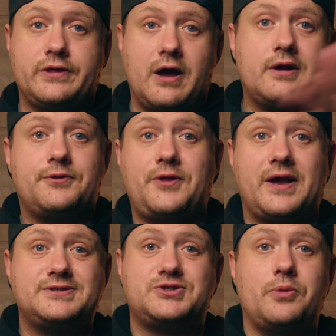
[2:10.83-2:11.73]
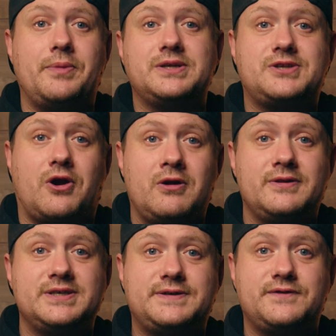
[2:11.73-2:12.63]
luck, thanks so much to
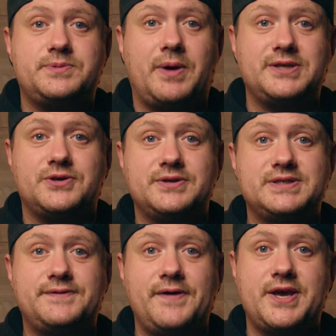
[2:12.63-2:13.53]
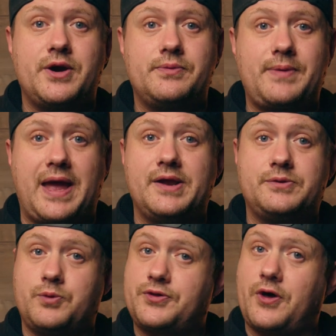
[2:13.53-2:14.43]
Arlist for sponsoring this video,
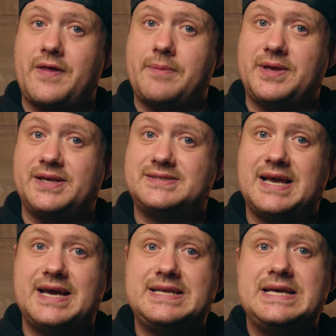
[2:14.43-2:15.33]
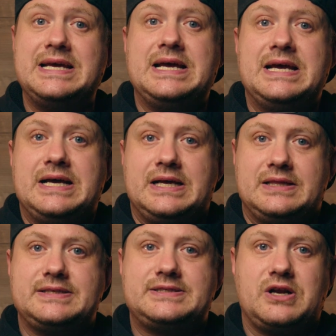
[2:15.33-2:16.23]
and with all that being said,
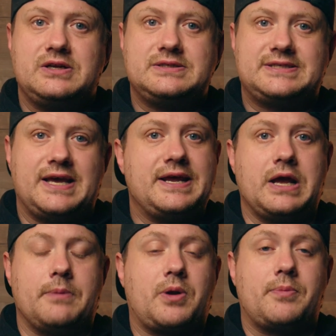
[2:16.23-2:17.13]
let's start setting up our